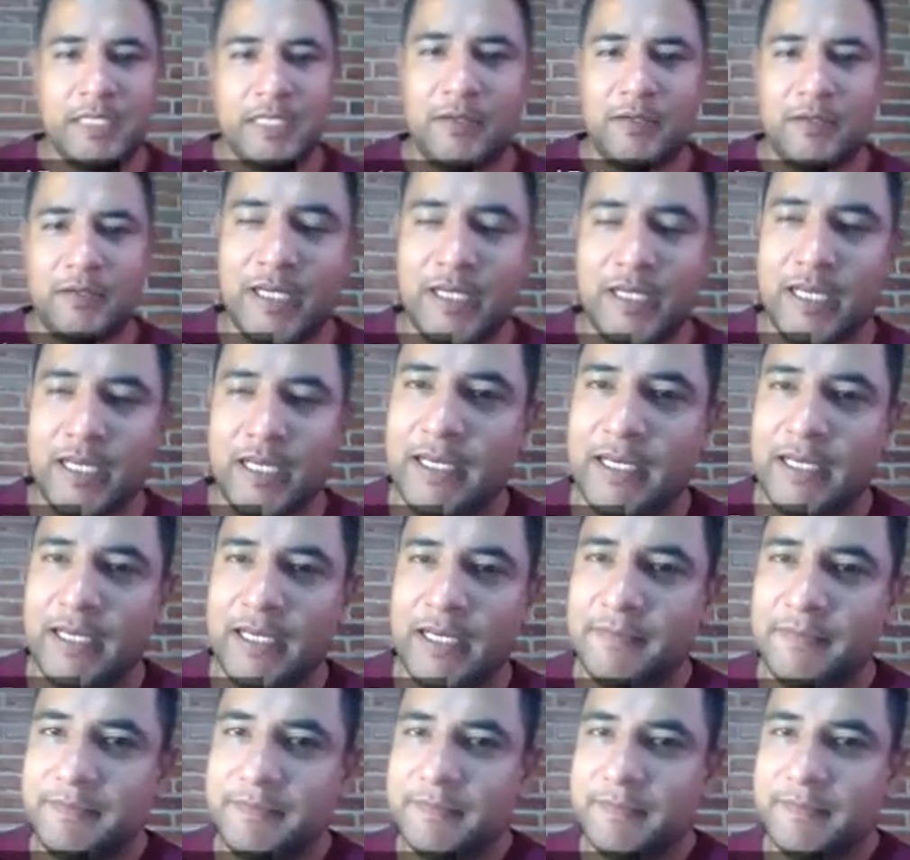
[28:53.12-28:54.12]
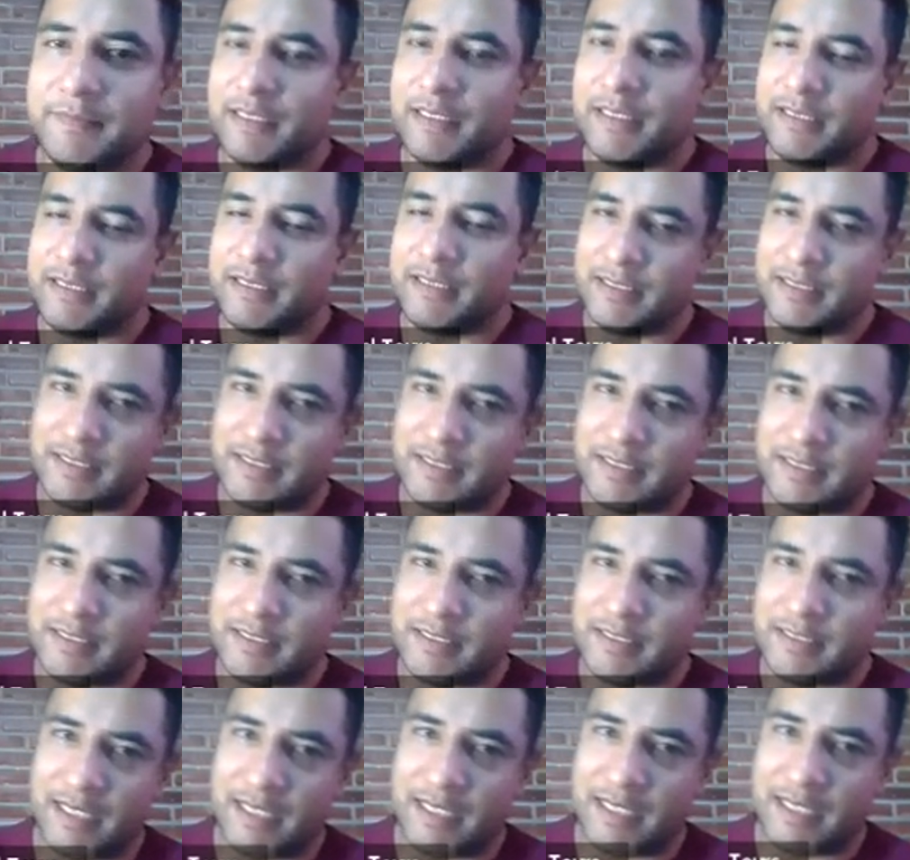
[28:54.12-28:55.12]
Okay, in this case, the
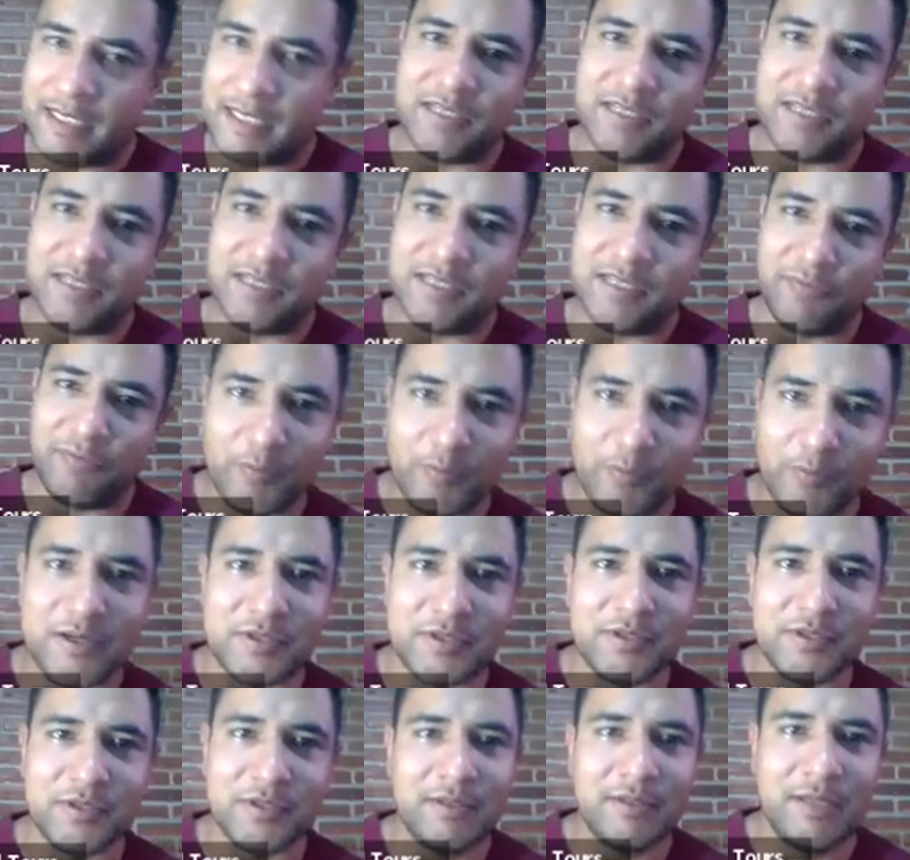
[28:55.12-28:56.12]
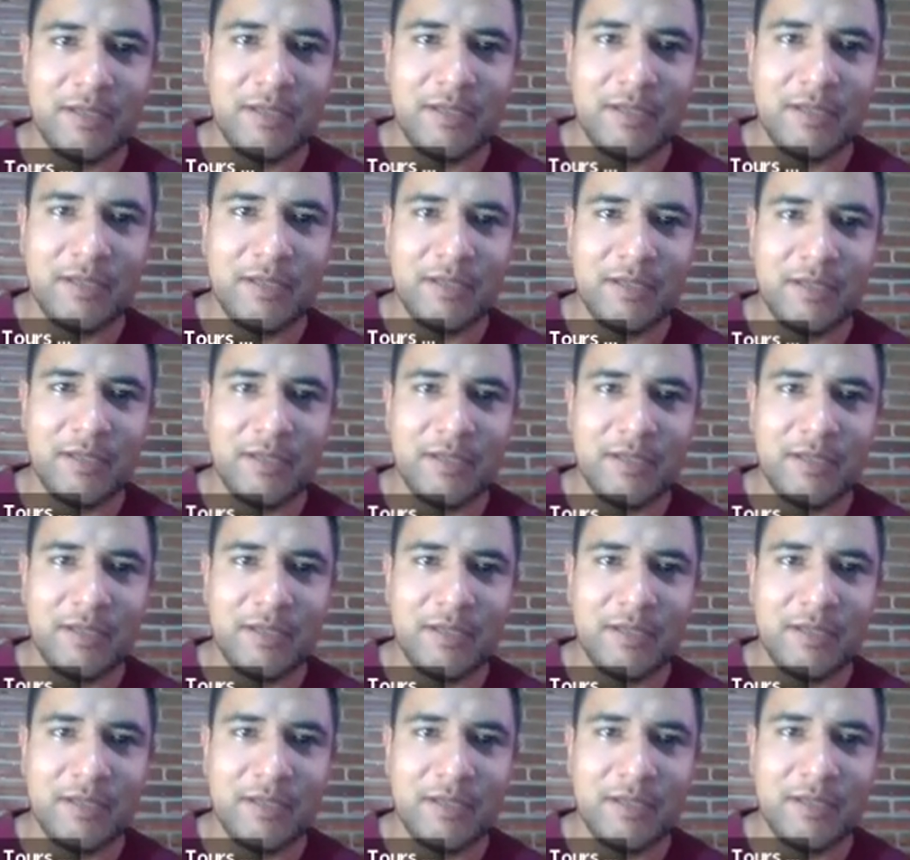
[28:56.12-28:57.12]
full person. But if you
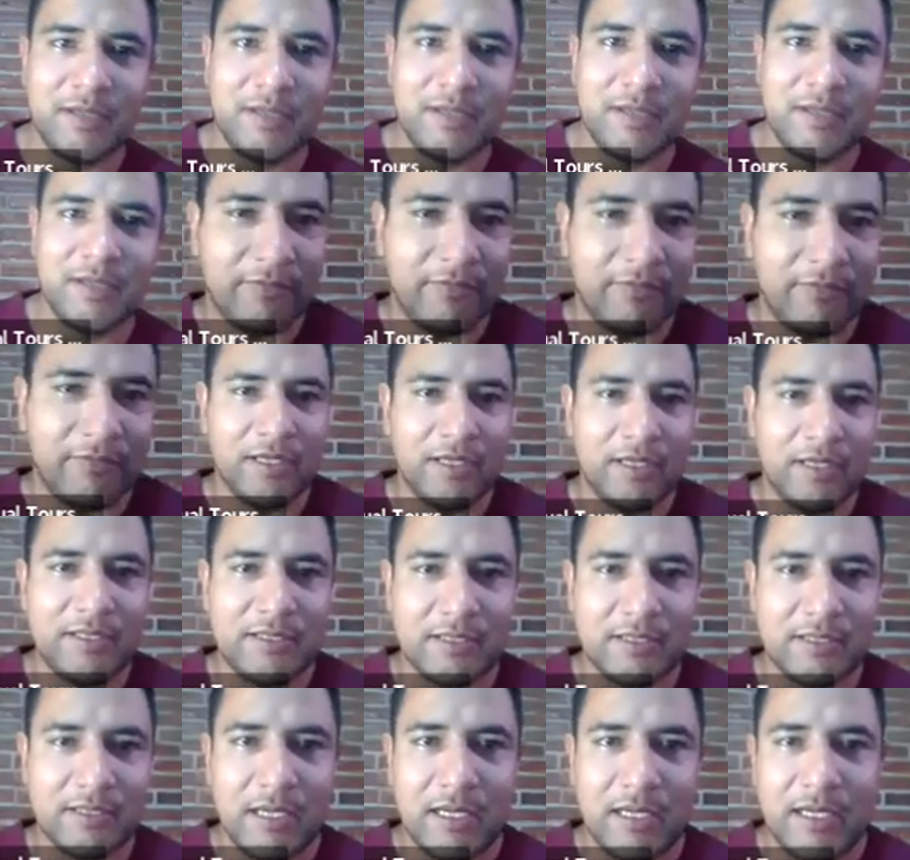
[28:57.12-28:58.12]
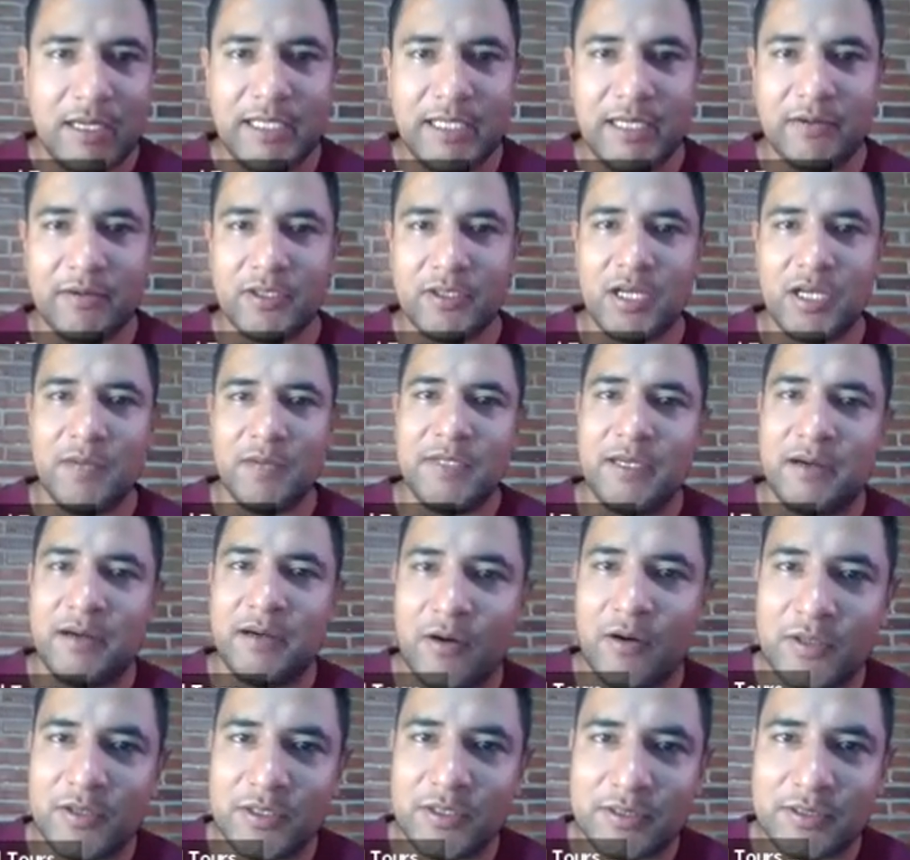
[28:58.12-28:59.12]
notice, here on top, there are
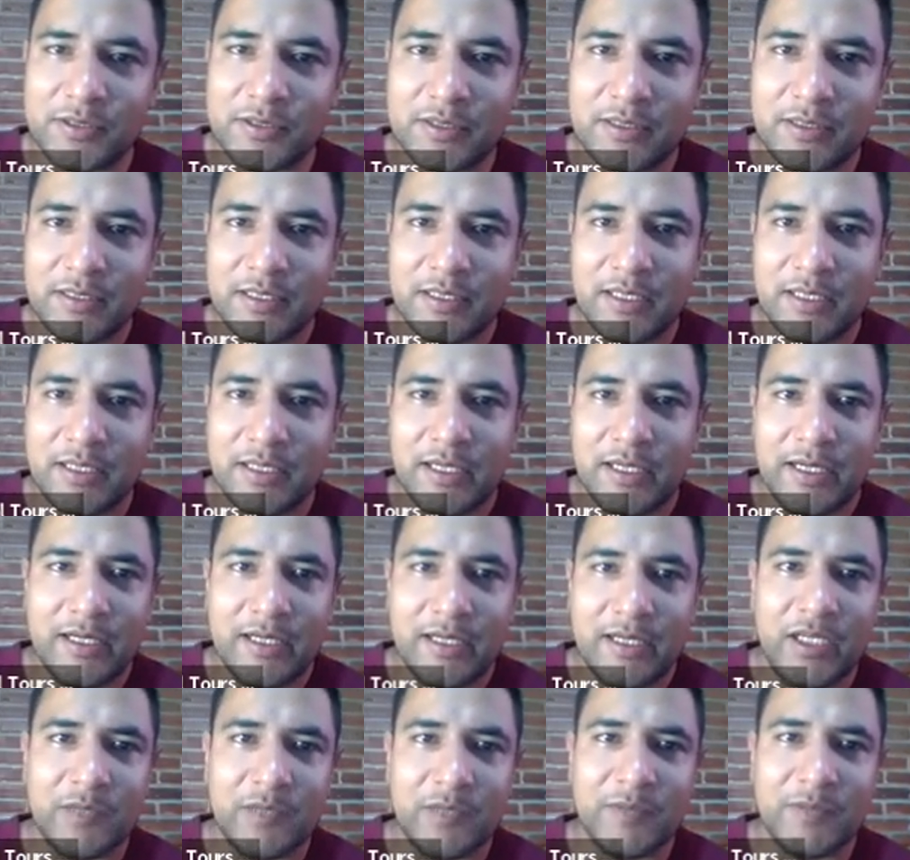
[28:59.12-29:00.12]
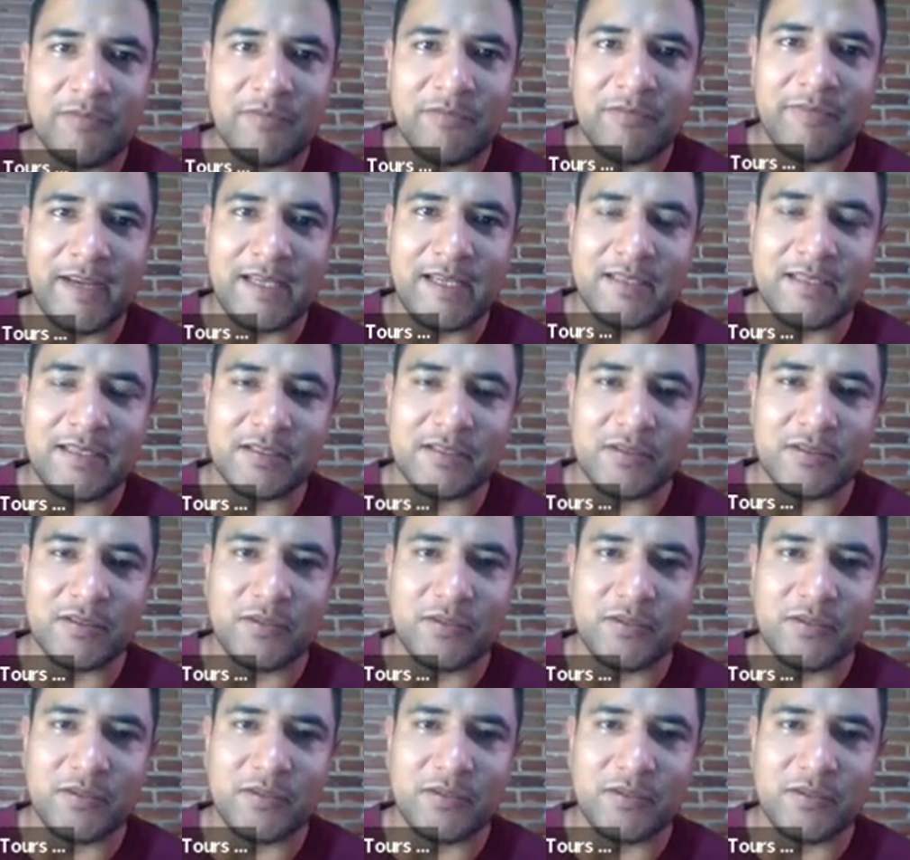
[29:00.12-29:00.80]
other human faces